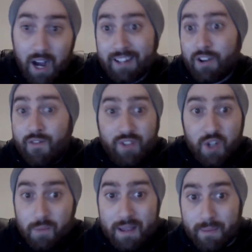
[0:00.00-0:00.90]
I don't know if it's
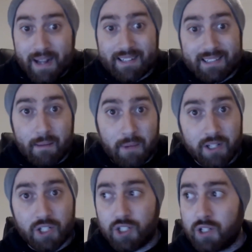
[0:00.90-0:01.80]
going to be impacted that
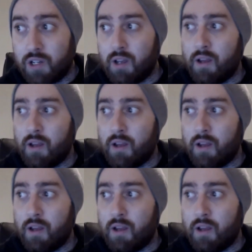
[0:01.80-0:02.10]
much.